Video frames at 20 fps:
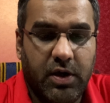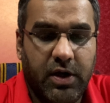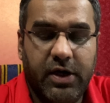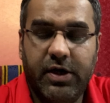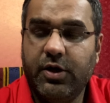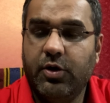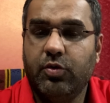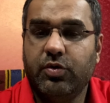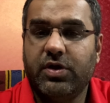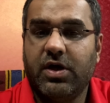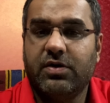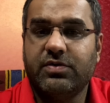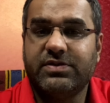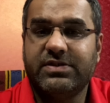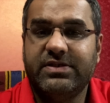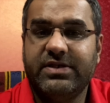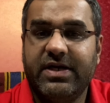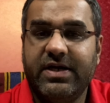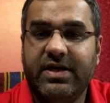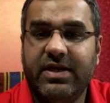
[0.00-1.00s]
In
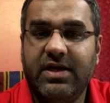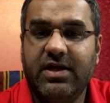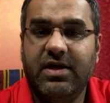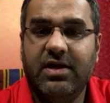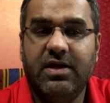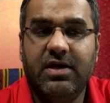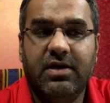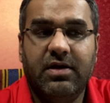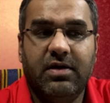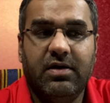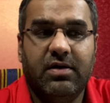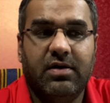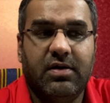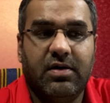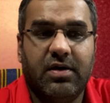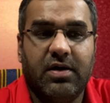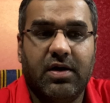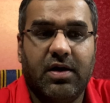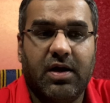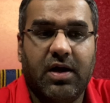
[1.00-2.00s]
2018,
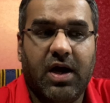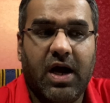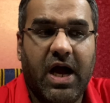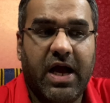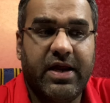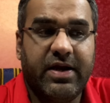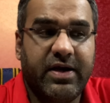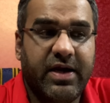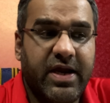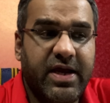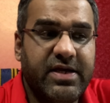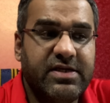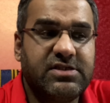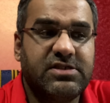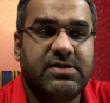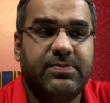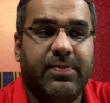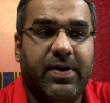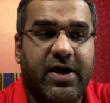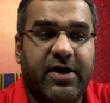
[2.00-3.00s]
I
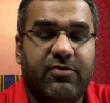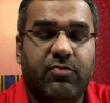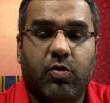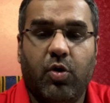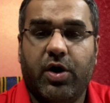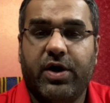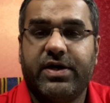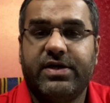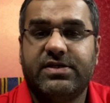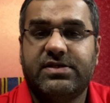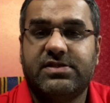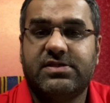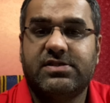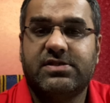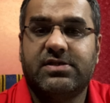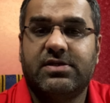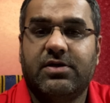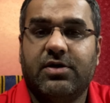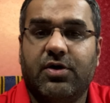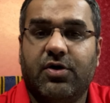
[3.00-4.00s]
raised my
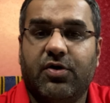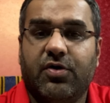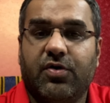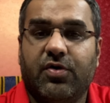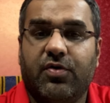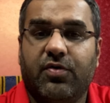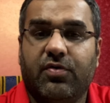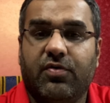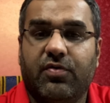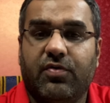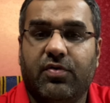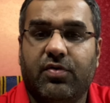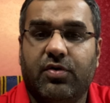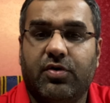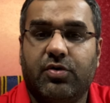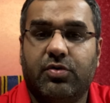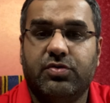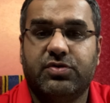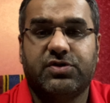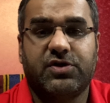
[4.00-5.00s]
voice
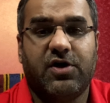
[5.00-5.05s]
to